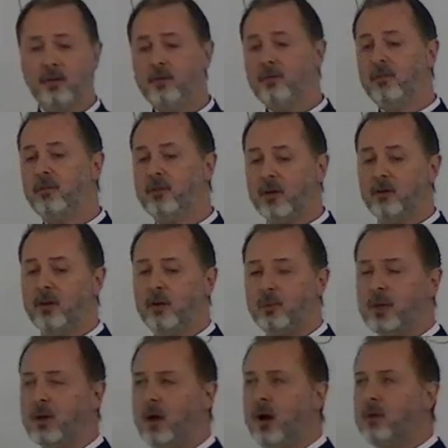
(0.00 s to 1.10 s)
In theory,
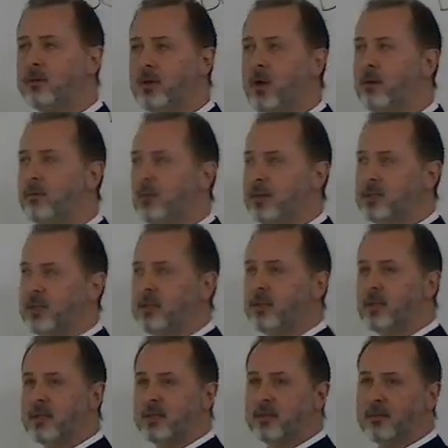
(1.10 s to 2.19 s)
we all know what's in
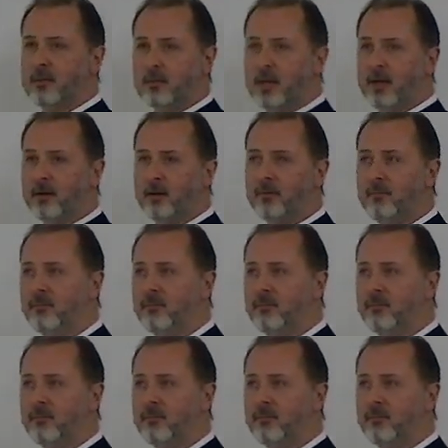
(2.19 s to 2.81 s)
this letter.